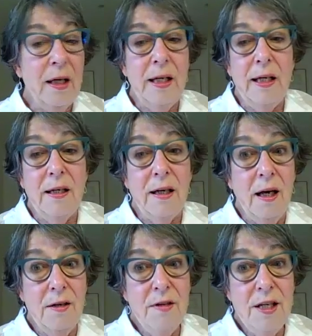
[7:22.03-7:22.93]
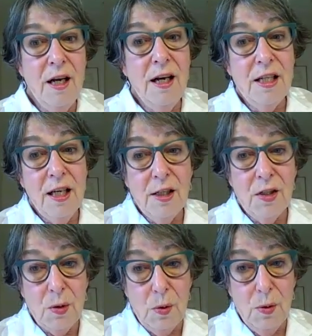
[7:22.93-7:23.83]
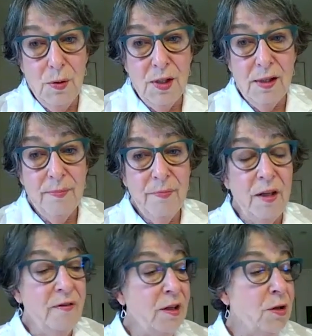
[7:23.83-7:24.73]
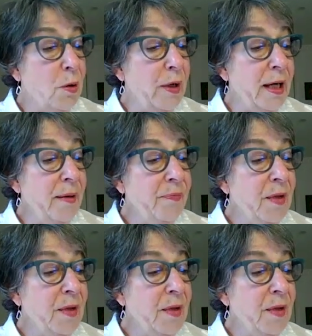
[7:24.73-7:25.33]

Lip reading: in 198 schools in Victoria